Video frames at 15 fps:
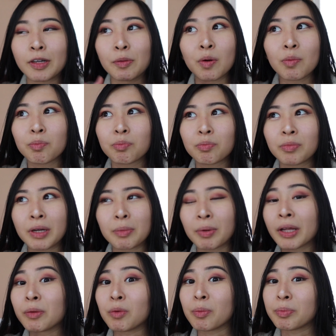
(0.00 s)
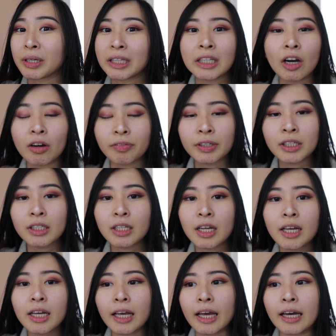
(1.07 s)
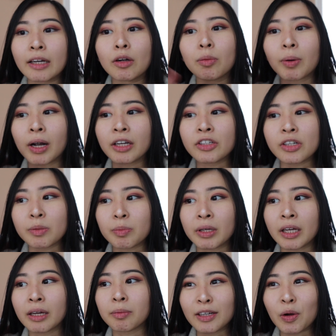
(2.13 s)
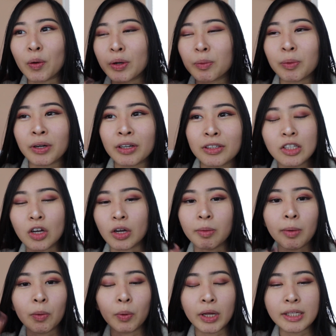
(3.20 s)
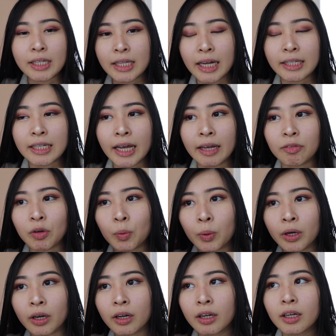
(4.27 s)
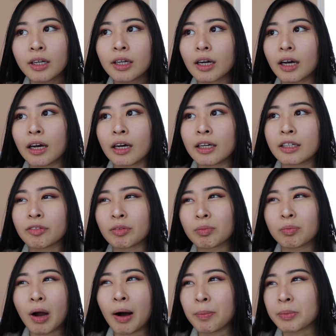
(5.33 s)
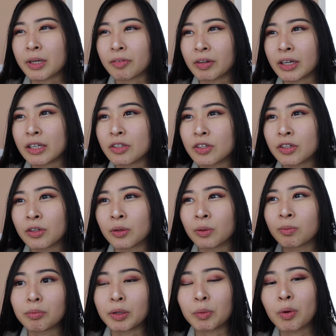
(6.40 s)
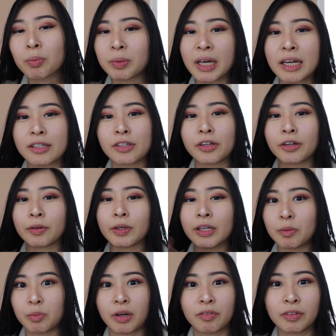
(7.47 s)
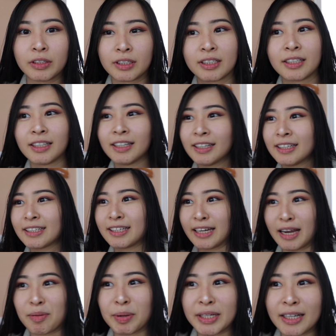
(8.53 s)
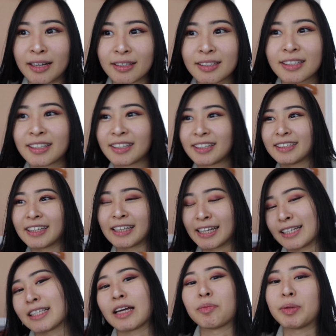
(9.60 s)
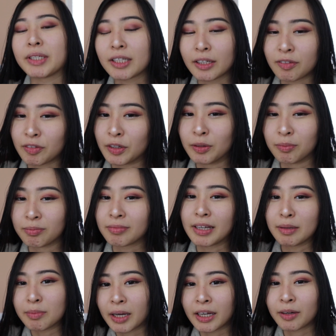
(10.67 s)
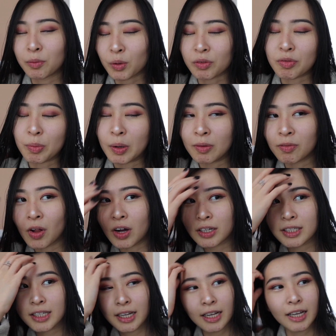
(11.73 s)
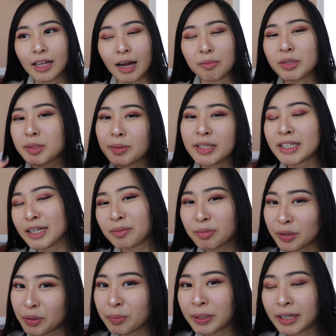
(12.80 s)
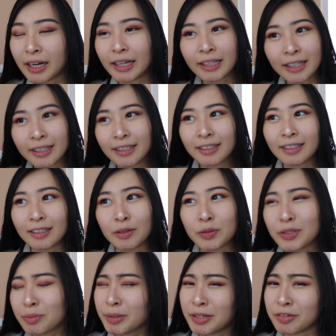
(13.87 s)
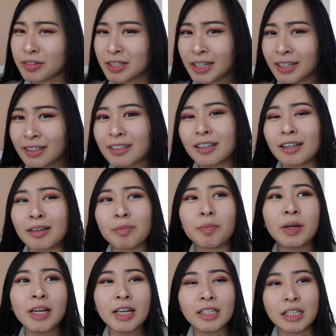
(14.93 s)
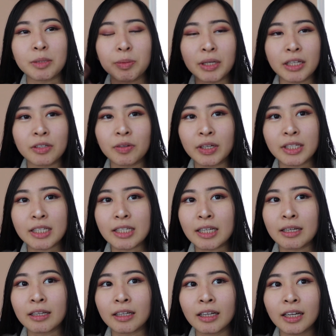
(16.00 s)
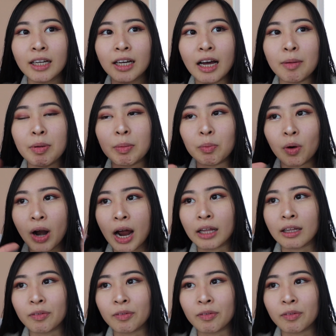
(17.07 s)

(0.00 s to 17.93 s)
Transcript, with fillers: it won't it probably won't be in the office and it'll probably just be going to work talking about what I did that day for work uh, different problems I ran into but it won't be as you know eating breakfast sitting at my desk the things I basically film in my work from home vlogs. I'm gonna spice it up a little bit. I think it'll still be interesting um, just because you get to see a bit more high